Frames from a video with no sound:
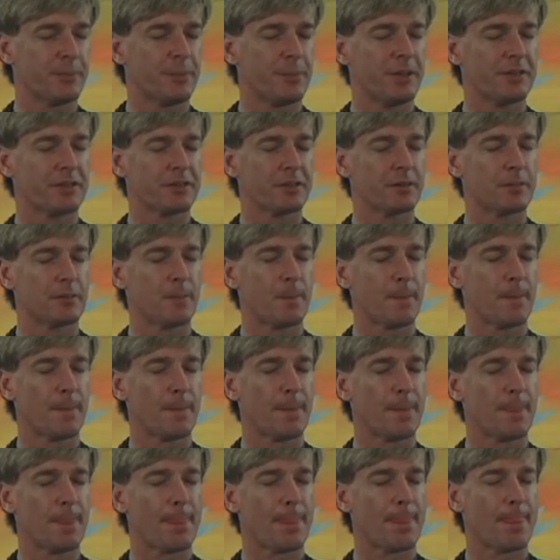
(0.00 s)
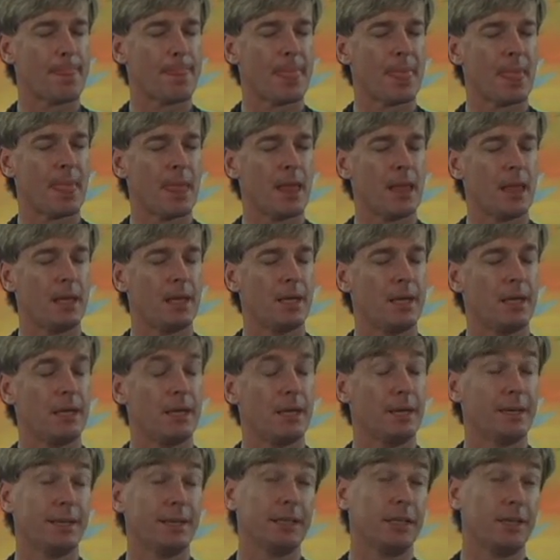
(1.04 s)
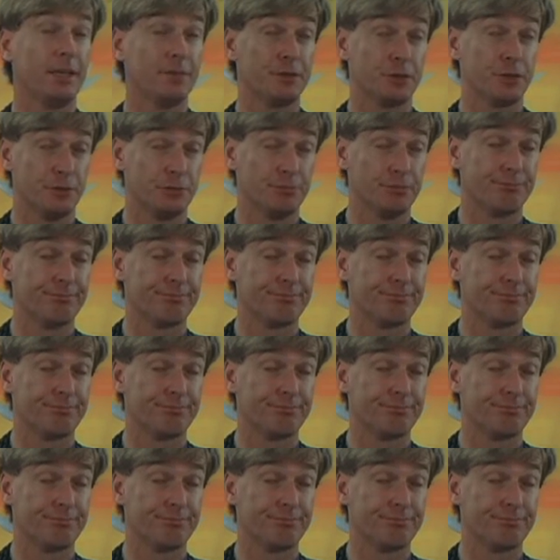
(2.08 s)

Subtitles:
person, I love you,